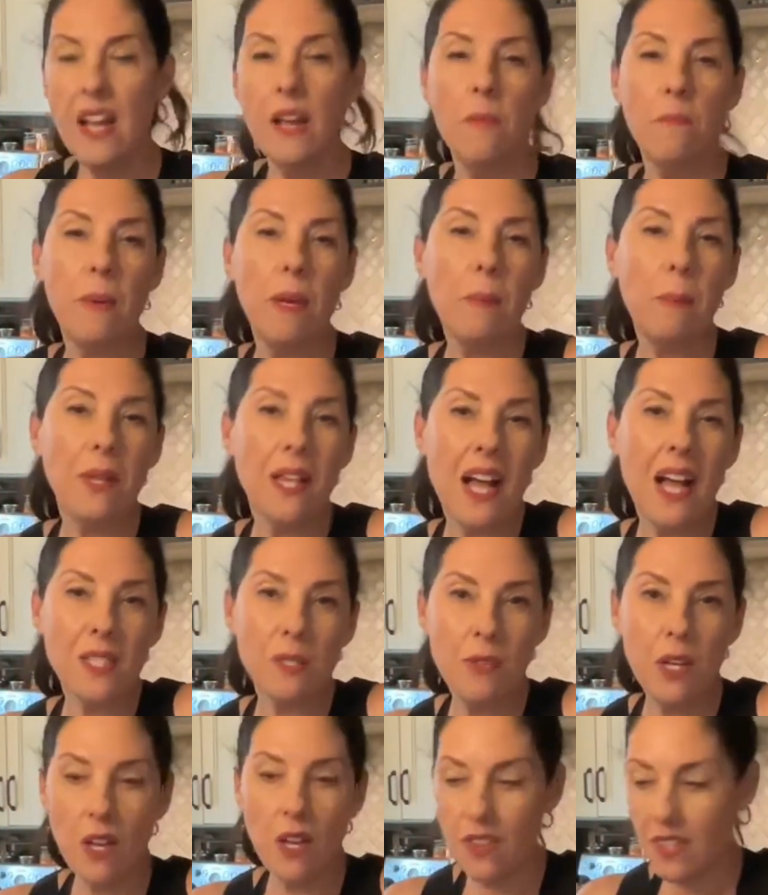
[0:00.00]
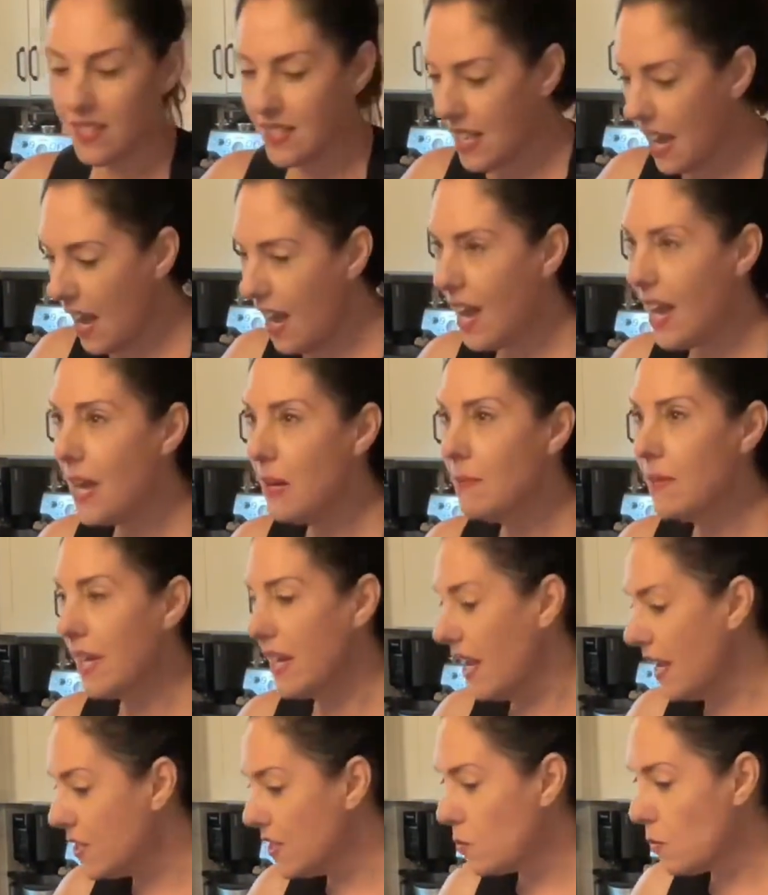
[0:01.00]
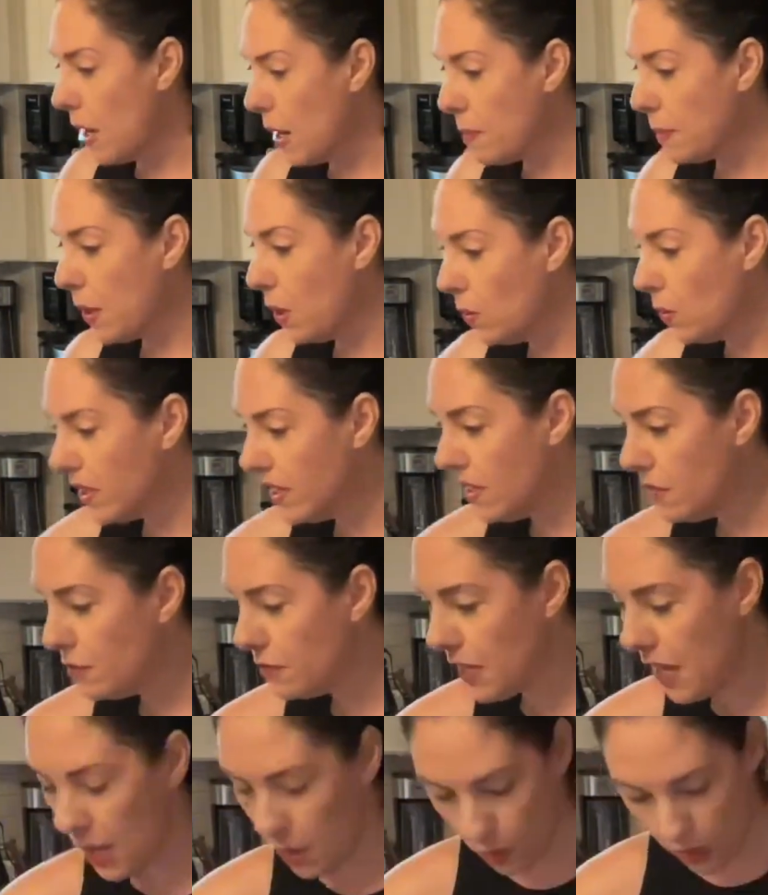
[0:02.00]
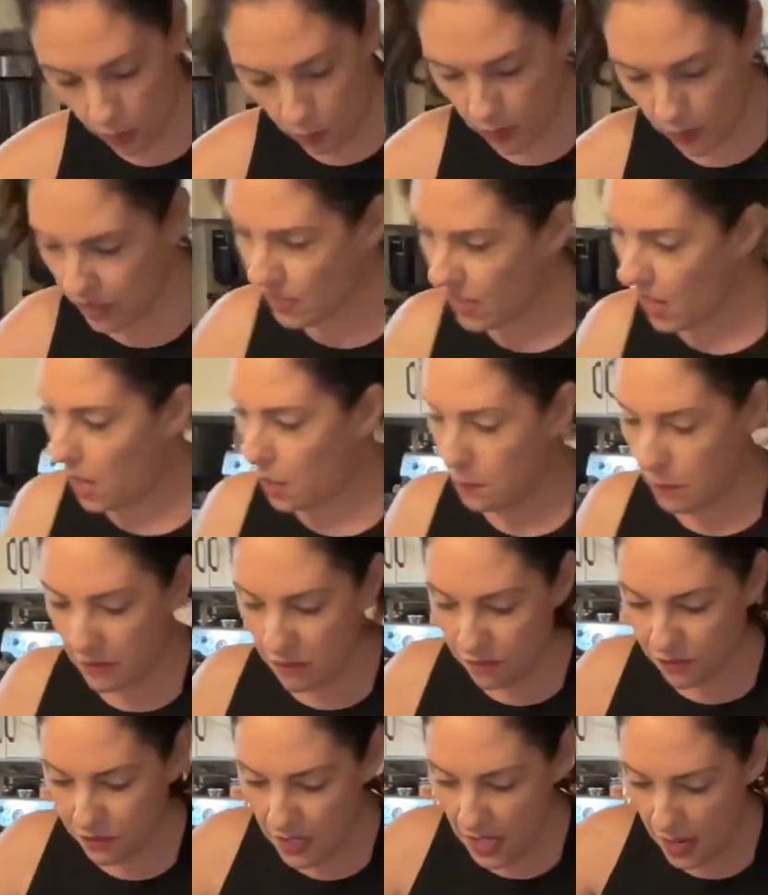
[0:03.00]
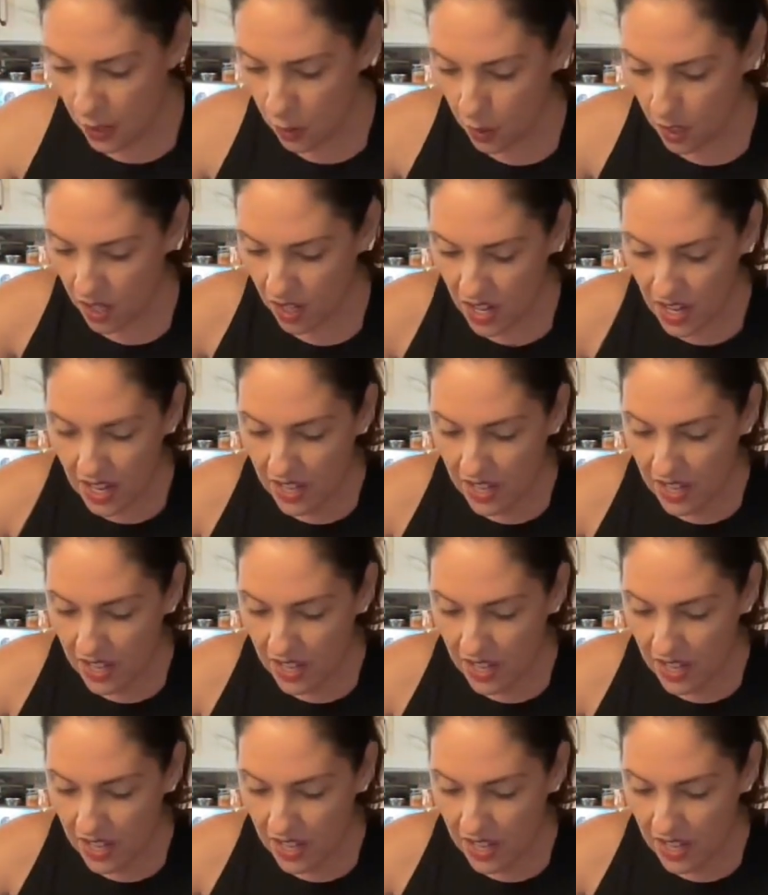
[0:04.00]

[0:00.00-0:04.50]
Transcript: People ask me all the time, can I swap coconut flour with almond flour?